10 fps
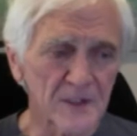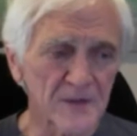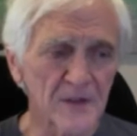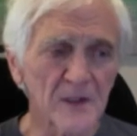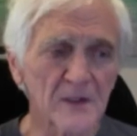I
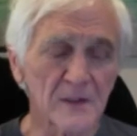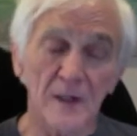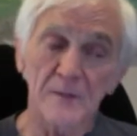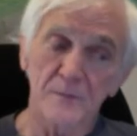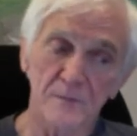think, and
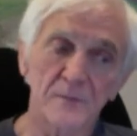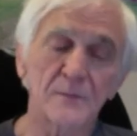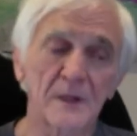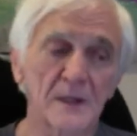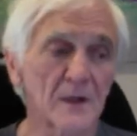I'm
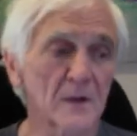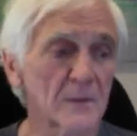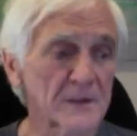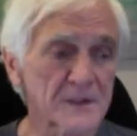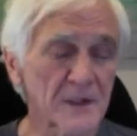been there
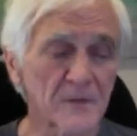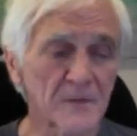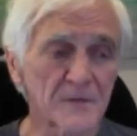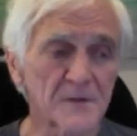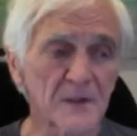myself
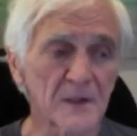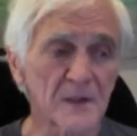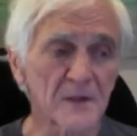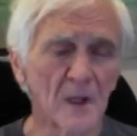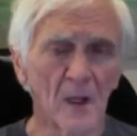is thinking,